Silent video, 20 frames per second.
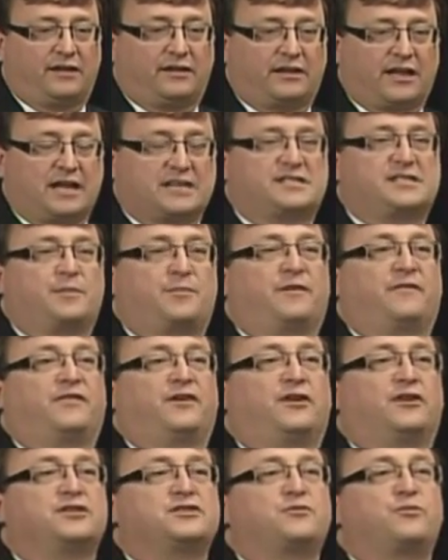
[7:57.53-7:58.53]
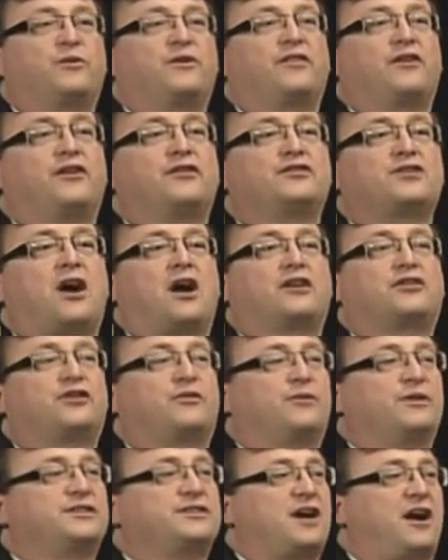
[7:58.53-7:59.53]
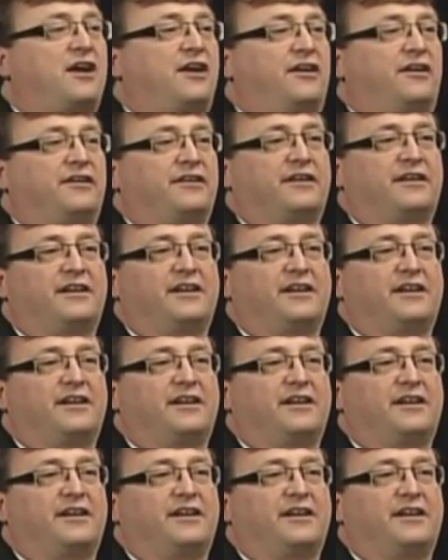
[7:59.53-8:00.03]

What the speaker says: last number of years where their doctor retired.